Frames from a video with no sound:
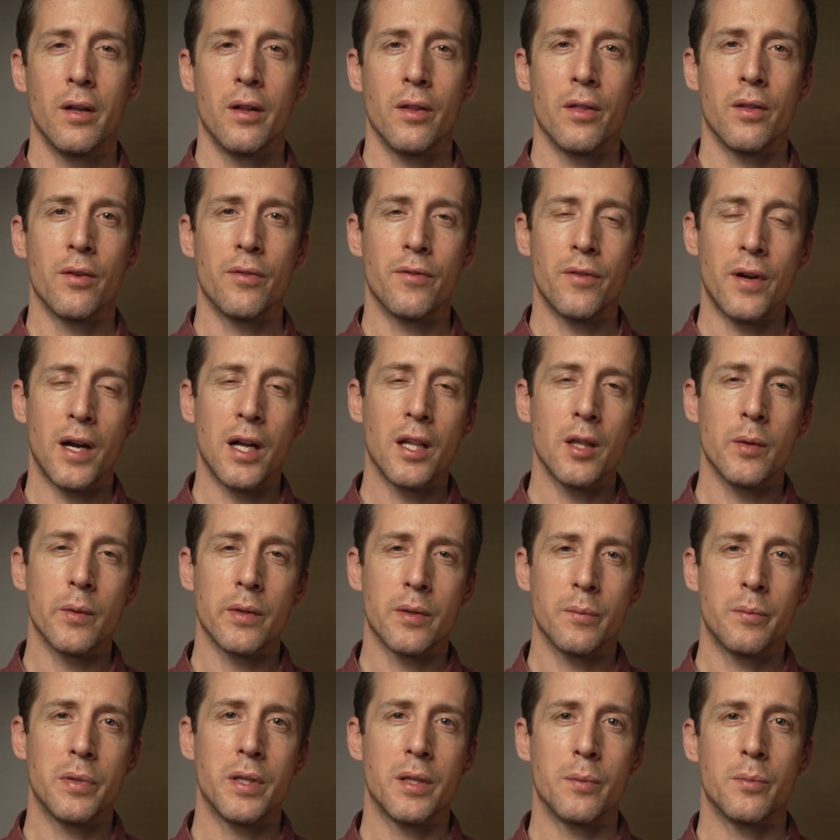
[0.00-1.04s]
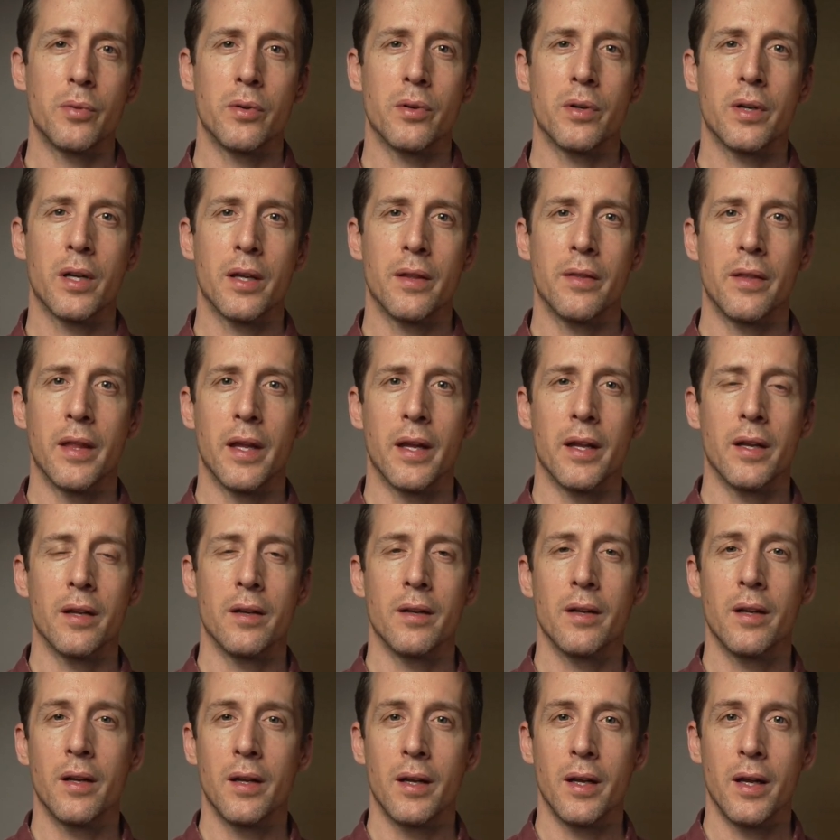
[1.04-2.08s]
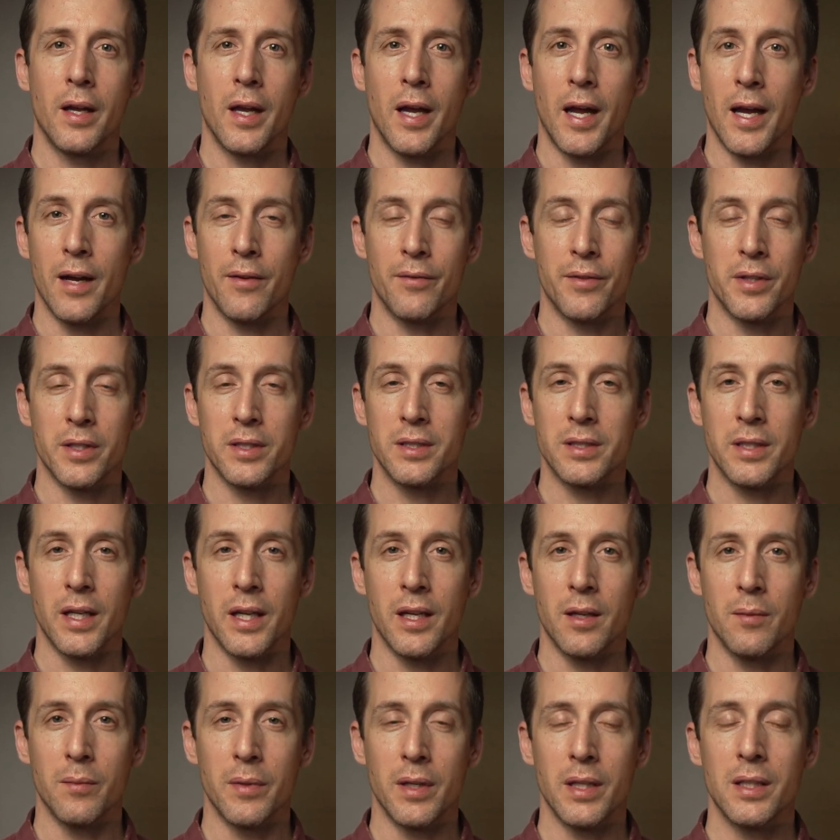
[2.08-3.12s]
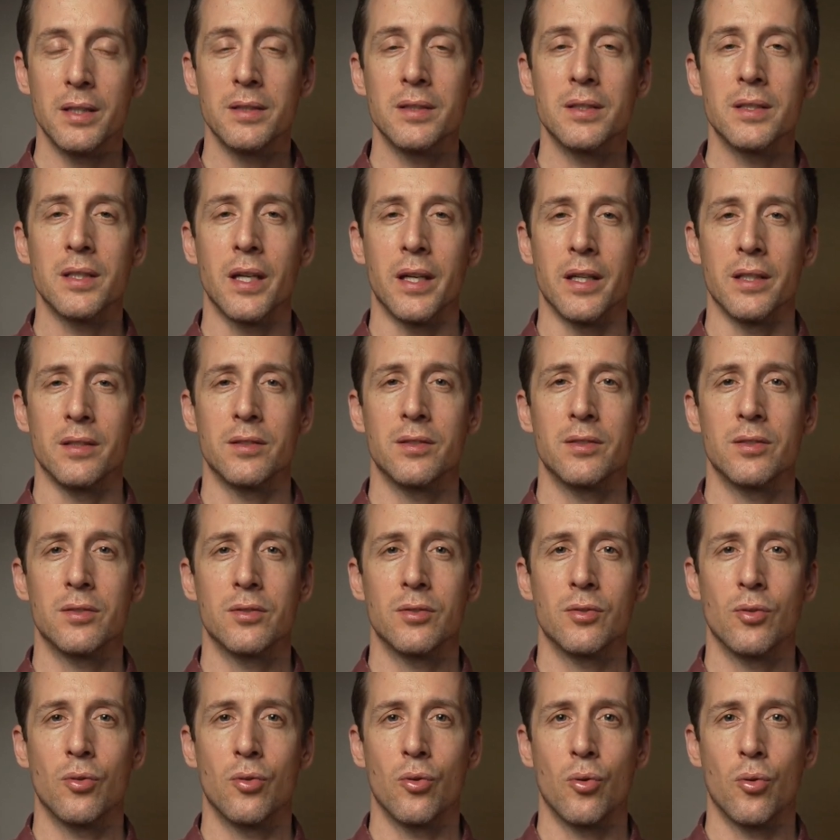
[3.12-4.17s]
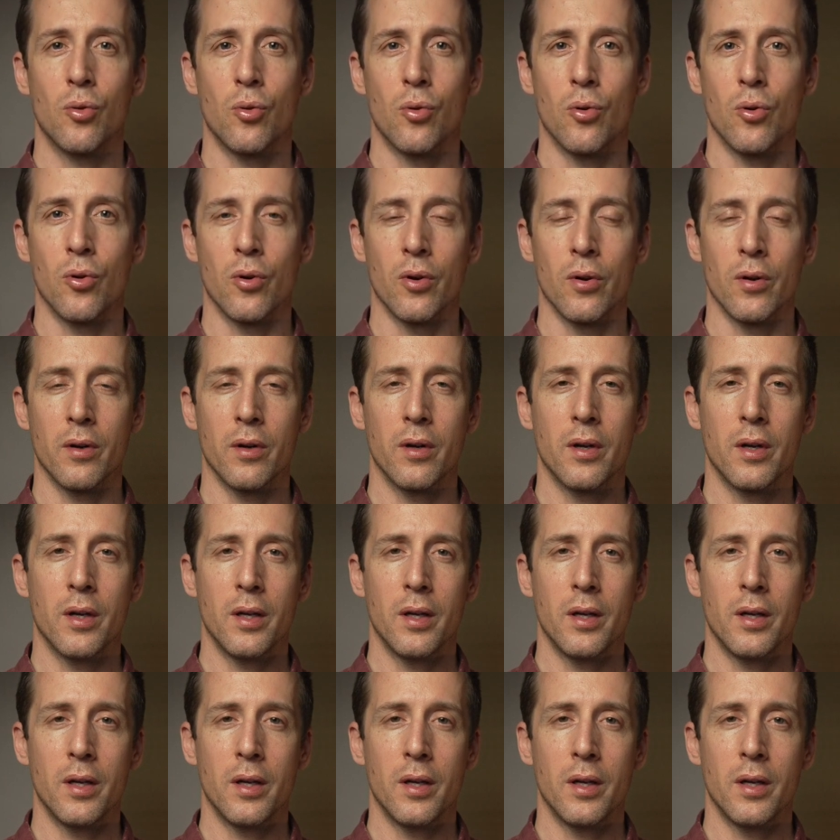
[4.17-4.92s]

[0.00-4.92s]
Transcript: the following people can then have the same insights or